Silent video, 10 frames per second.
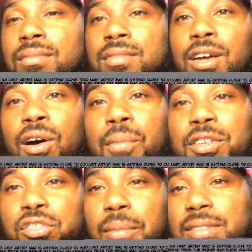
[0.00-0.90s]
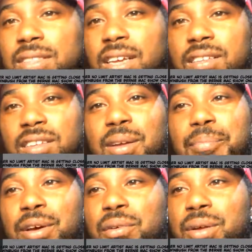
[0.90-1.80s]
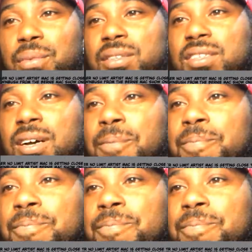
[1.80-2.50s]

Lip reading: The homie Trauma T is in the building. What's up?